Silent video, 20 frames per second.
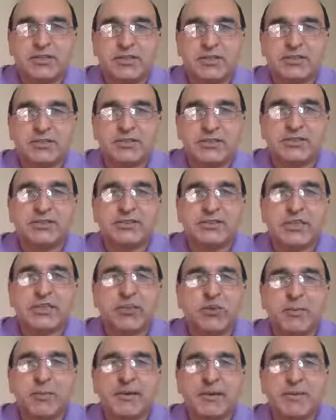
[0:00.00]
then
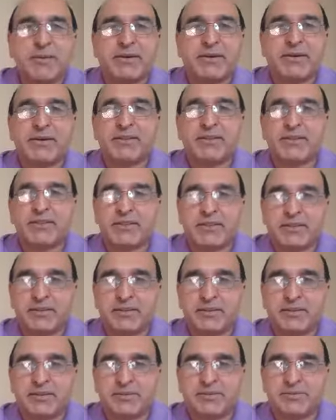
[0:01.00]
you become a critical
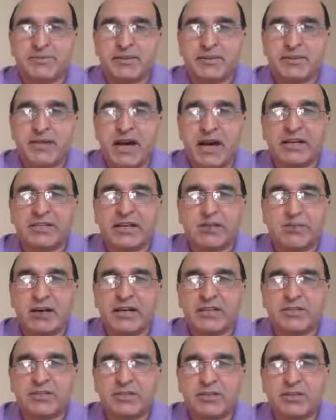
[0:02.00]
thinker.
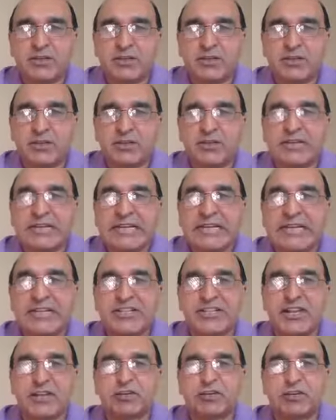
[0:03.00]
Otherwise,
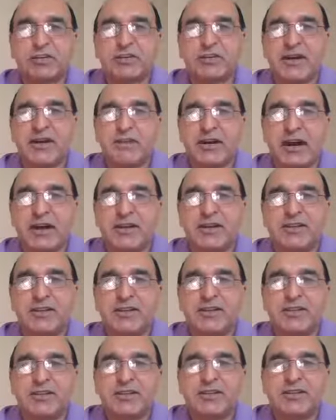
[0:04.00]
cliche. Good, Kamran
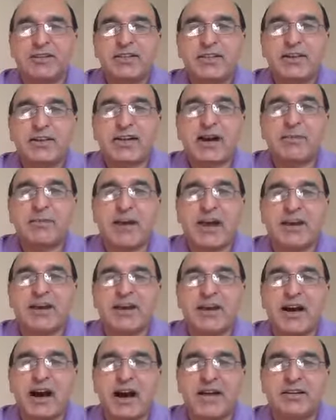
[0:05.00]

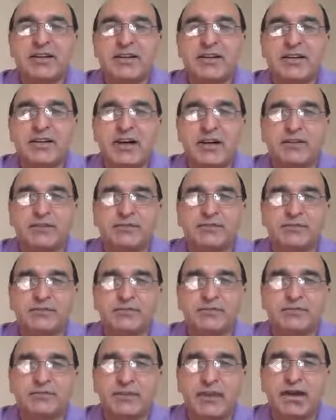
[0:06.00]
Khan,
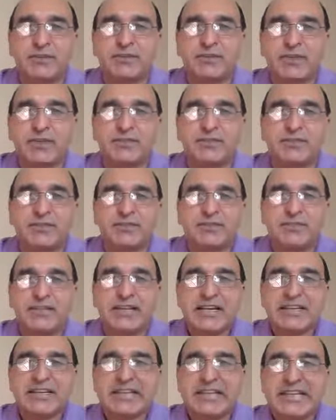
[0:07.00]
loved it.
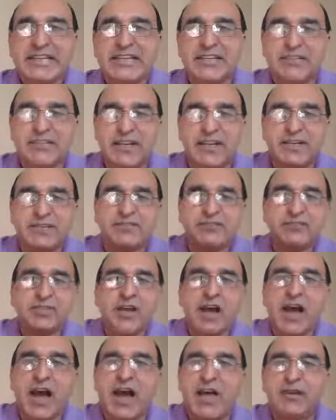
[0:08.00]
Cliche.
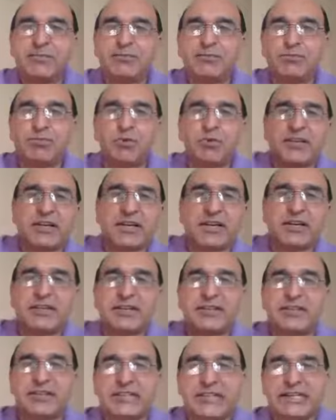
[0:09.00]
I totally
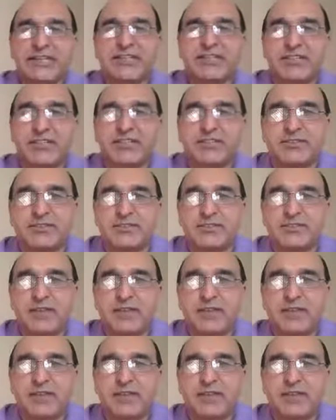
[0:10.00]
against the cliches.